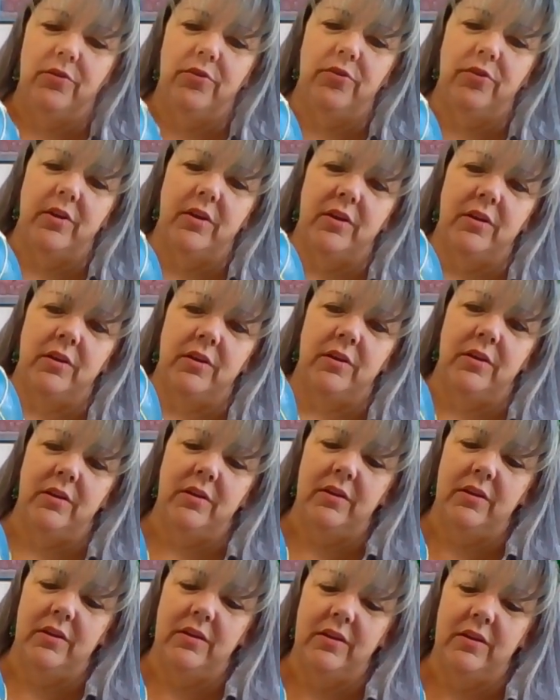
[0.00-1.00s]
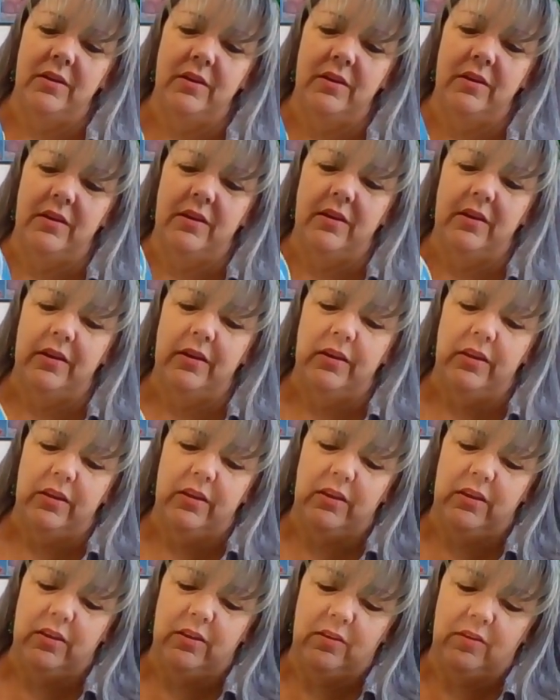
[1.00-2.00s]
Jen
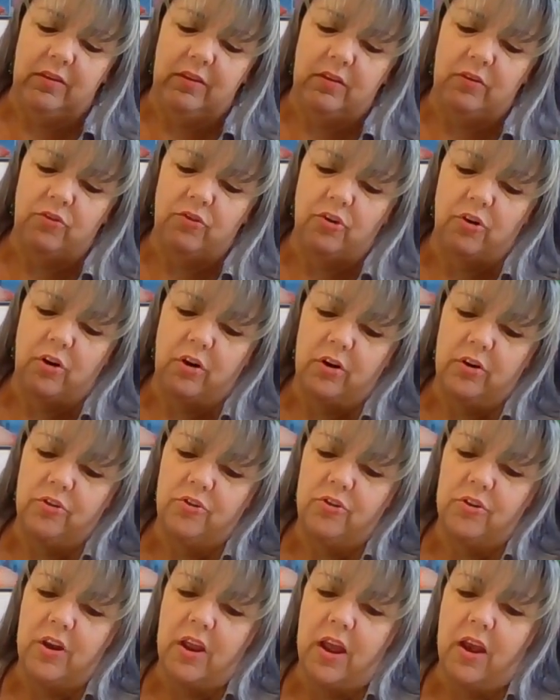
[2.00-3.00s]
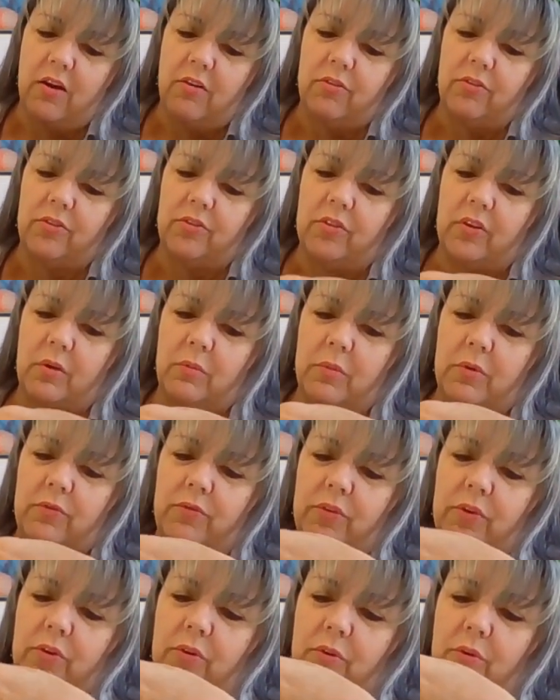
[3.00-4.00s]
is in charge. Now, some
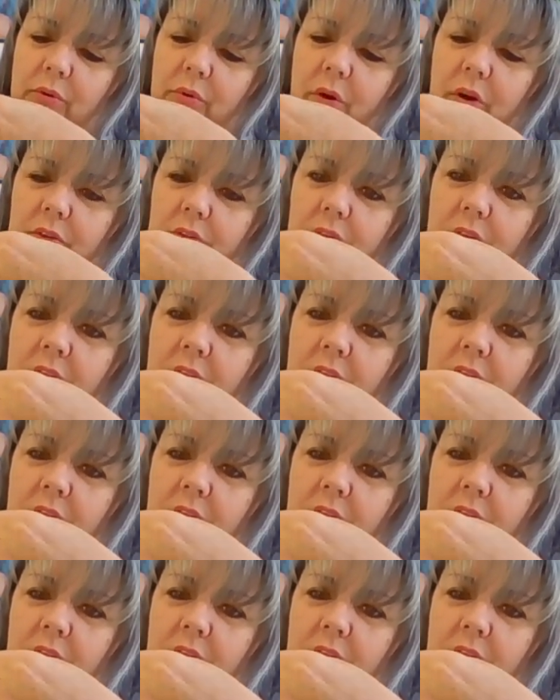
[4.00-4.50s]
of you,